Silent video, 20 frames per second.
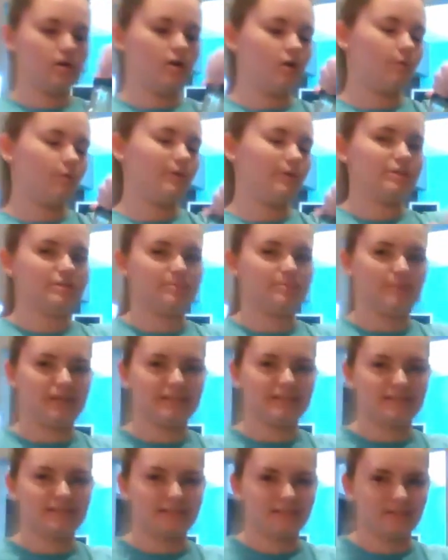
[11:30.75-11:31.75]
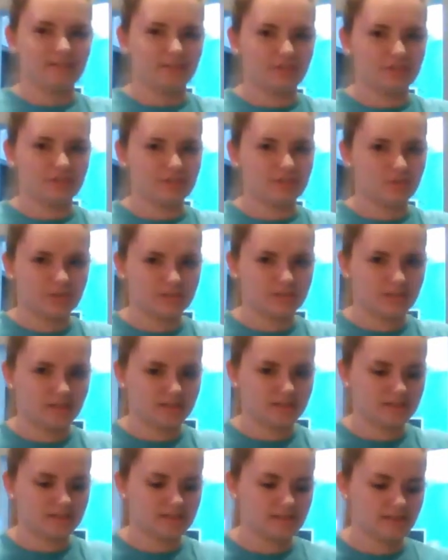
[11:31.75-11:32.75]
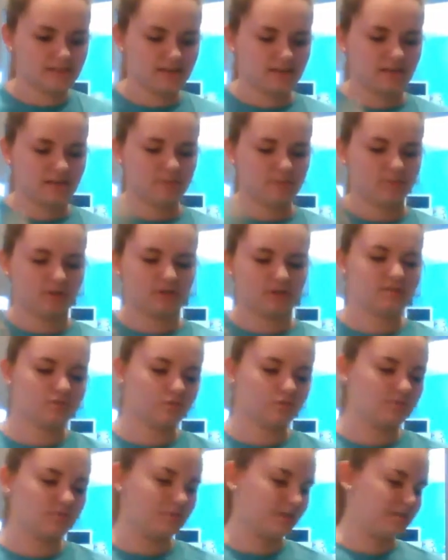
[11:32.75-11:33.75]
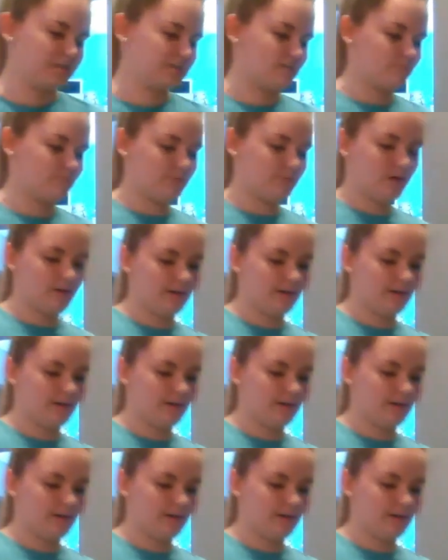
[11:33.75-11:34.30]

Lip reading: which is basically just soy sauce and honey, but the store-bought stuff probably